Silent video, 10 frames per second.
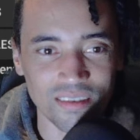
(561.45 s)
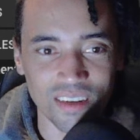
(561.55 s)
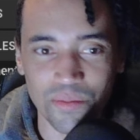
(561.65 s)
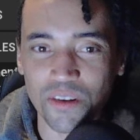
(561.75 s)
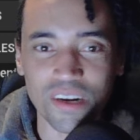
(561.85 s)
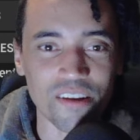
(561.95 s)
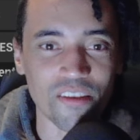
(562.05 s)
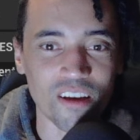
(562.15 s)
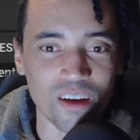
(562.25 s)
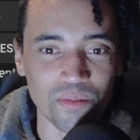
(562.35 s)
let me know down in
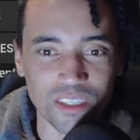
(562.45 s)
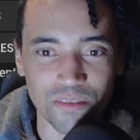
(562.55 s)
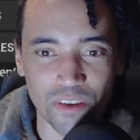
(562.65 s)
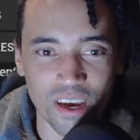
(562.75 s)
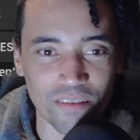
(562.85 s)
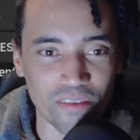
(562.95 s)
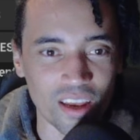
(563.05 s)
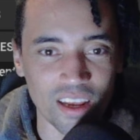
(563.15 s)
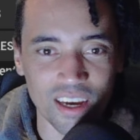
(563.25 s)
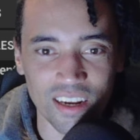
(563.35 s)
the comments if you have
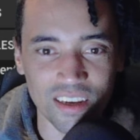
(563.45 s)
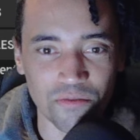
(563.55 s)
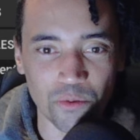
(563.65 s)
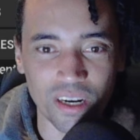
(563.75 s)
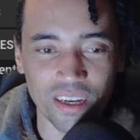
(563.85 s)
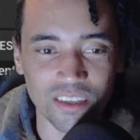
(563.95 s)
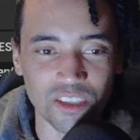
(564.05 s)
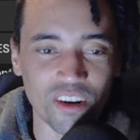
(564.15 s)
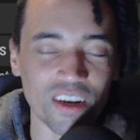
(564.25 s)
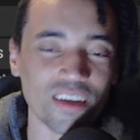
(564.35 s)
any idea of what I could
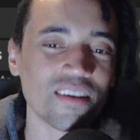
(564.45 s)
try.